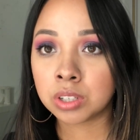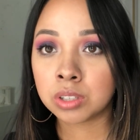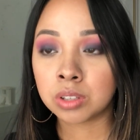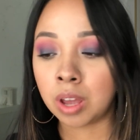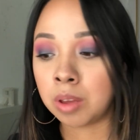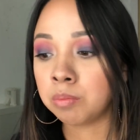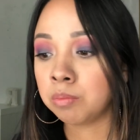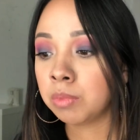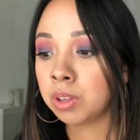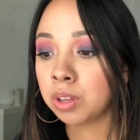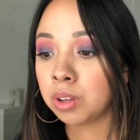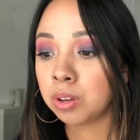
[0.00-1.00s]
So I'm
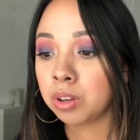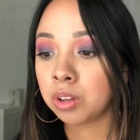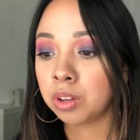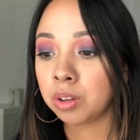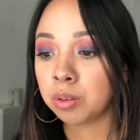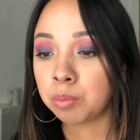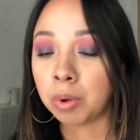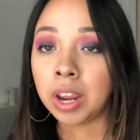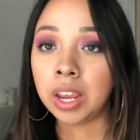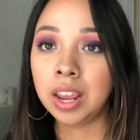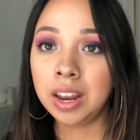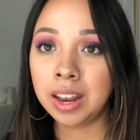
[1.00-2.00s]

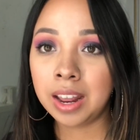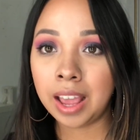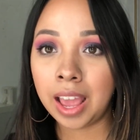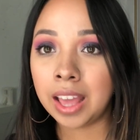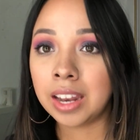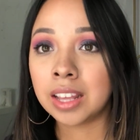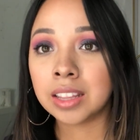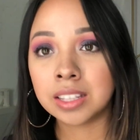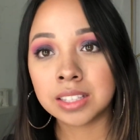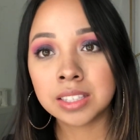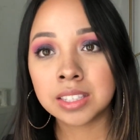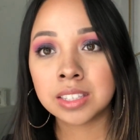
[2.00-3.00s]
praying, and at
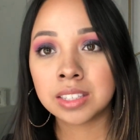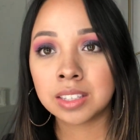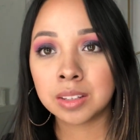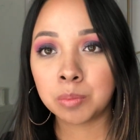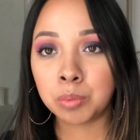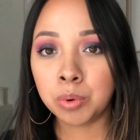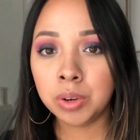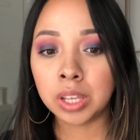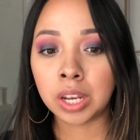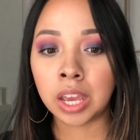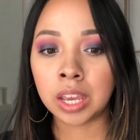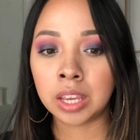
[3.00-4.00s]
this
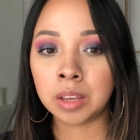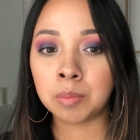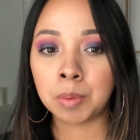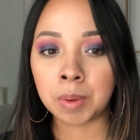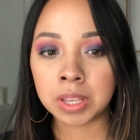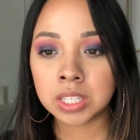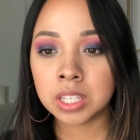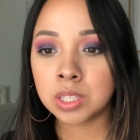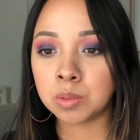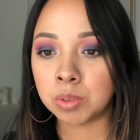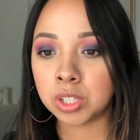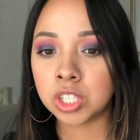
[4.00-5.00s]
point, my mindset
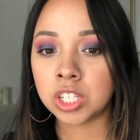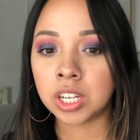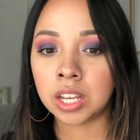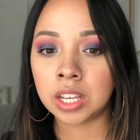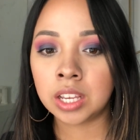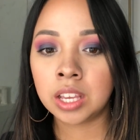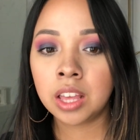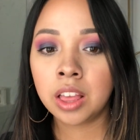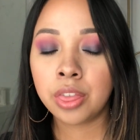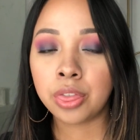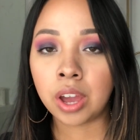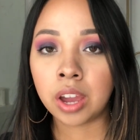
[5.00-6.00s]
switched, and I
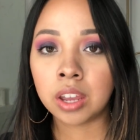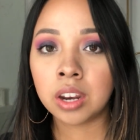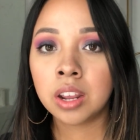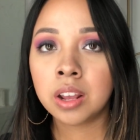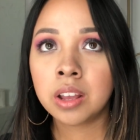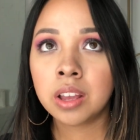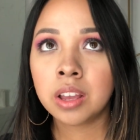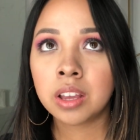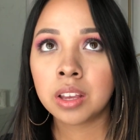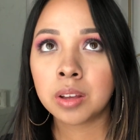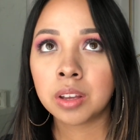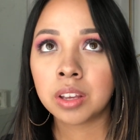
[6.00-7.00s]
thought,
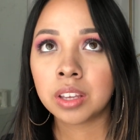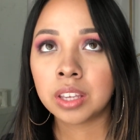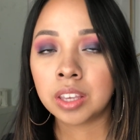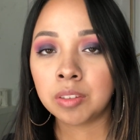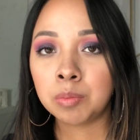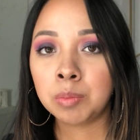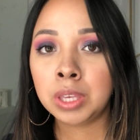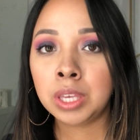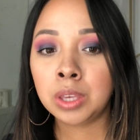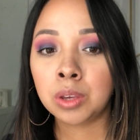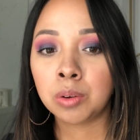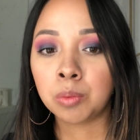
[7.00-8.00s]
give
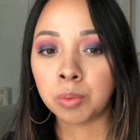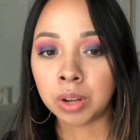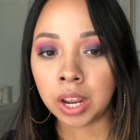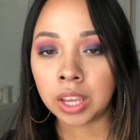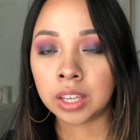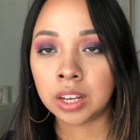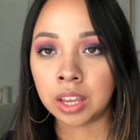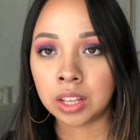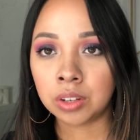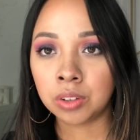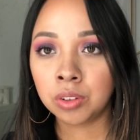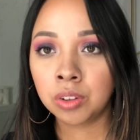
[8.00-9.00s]
me what I can handle.